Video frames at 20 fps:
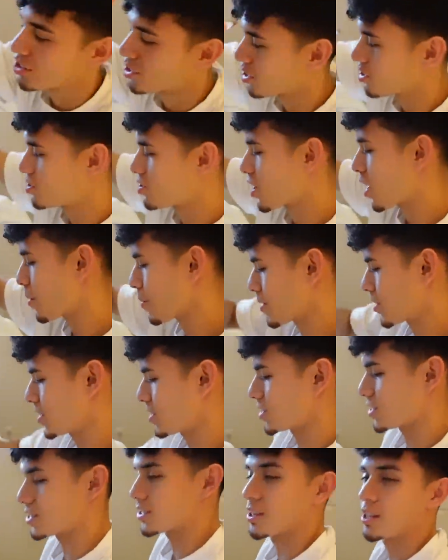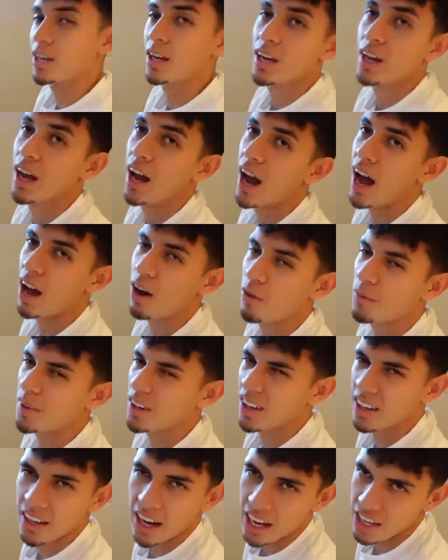Good job. And they're sour. I don't
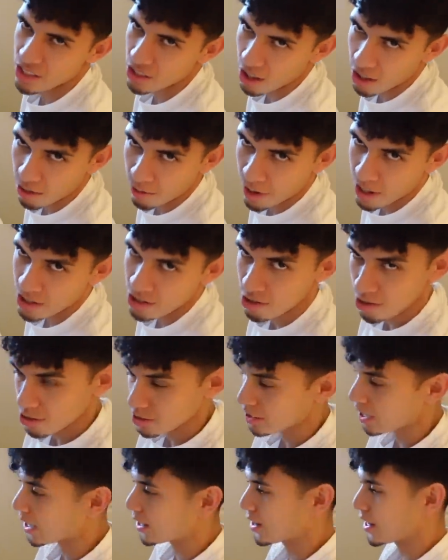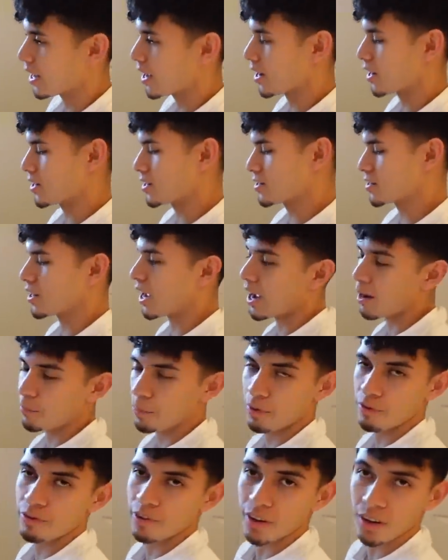really like Jolly Ranchers like that because I
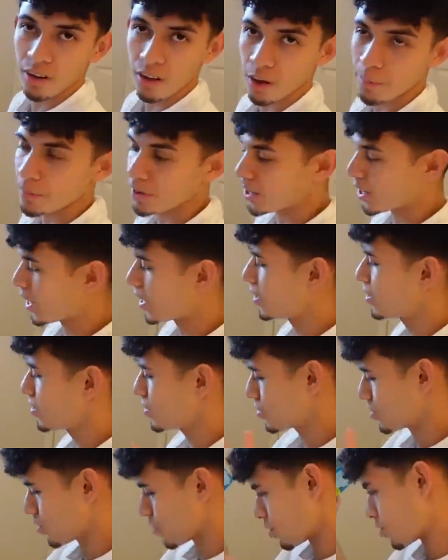prefer gummy candies.